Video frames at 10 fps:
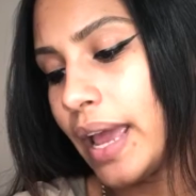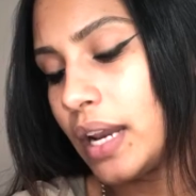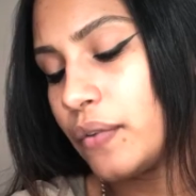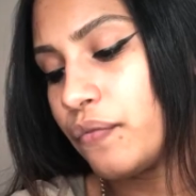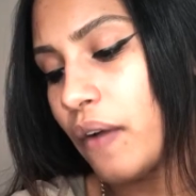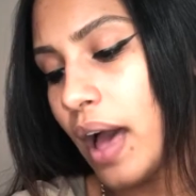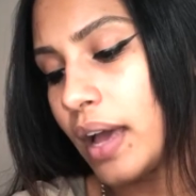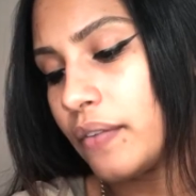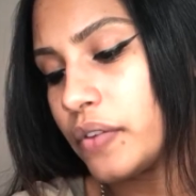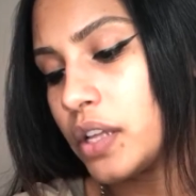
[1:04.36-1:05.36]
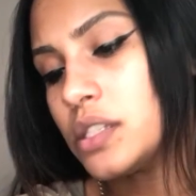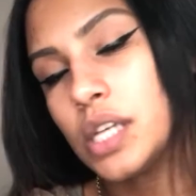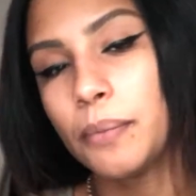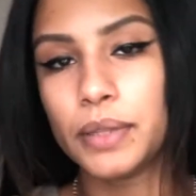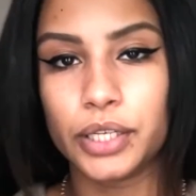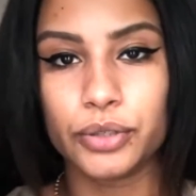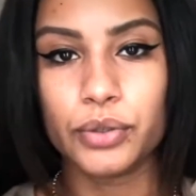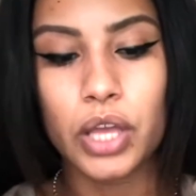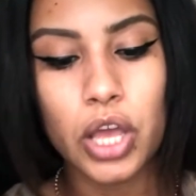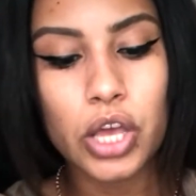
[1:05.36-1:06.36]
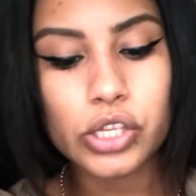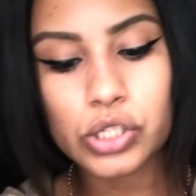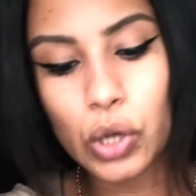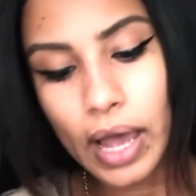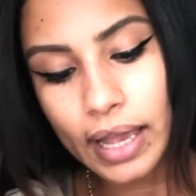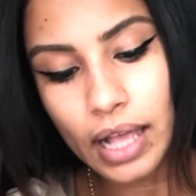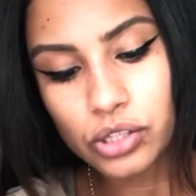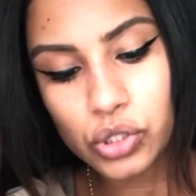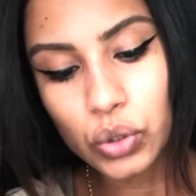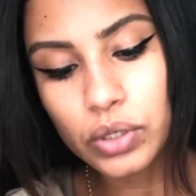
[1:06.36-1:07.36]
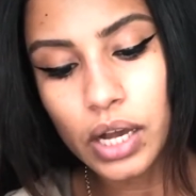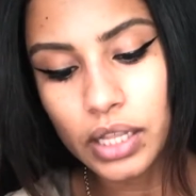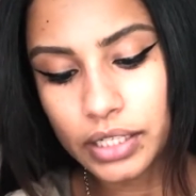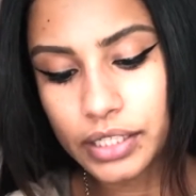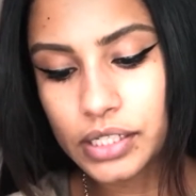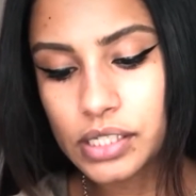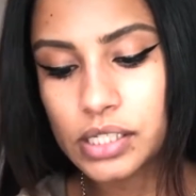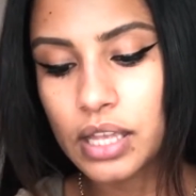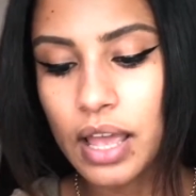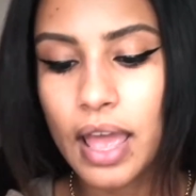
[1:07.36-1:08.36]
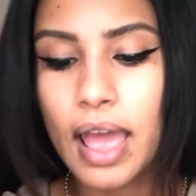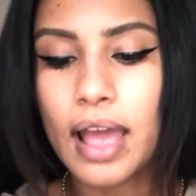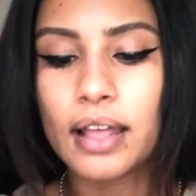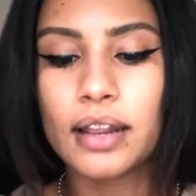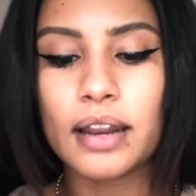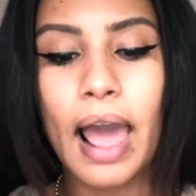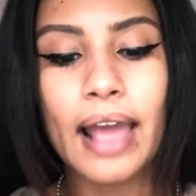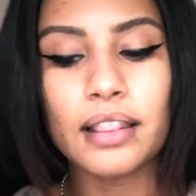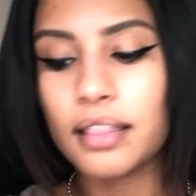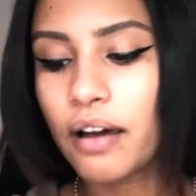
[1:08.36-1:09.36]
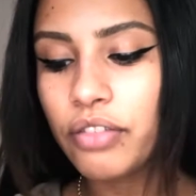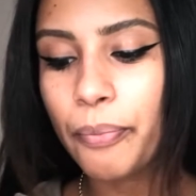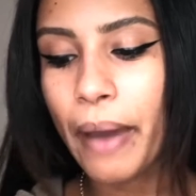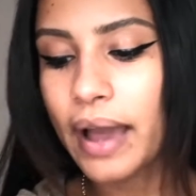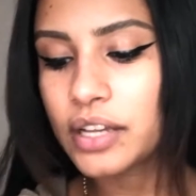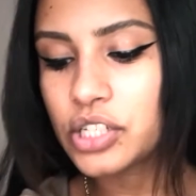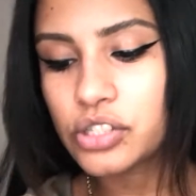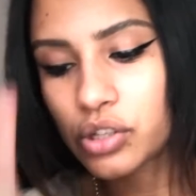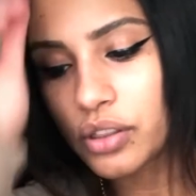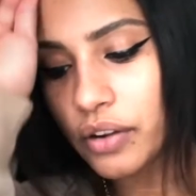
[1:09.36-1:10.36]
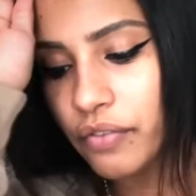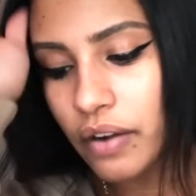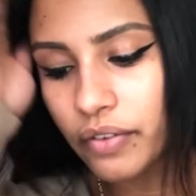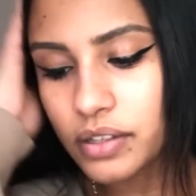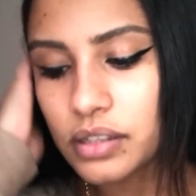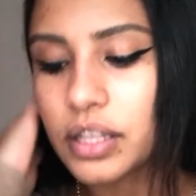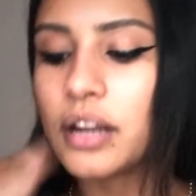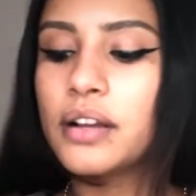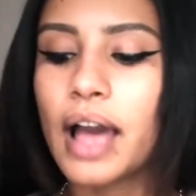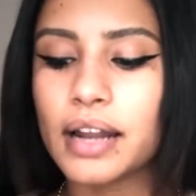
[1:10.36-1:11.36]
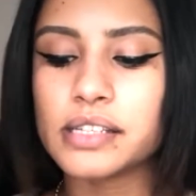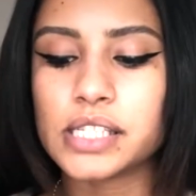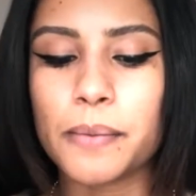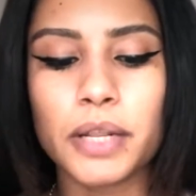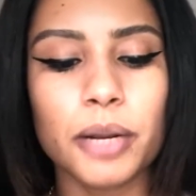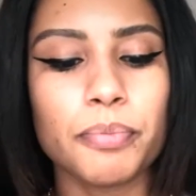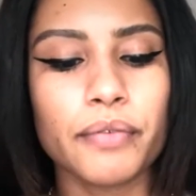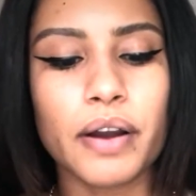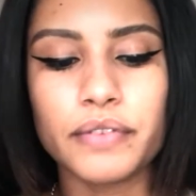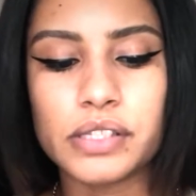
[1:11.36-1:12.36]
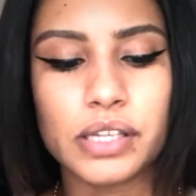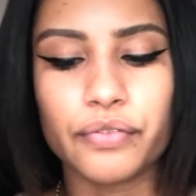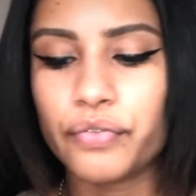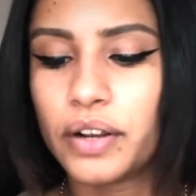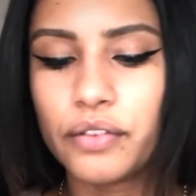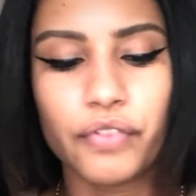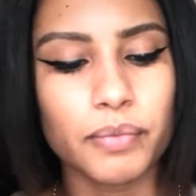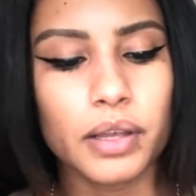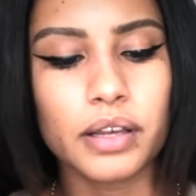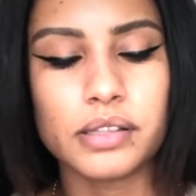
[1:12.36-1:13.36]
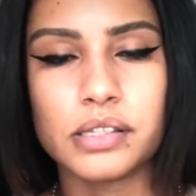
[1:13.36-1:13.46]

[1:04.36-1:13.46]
85W. So I got two colors, and I love the packaging. So they're kind of similar, but very different from the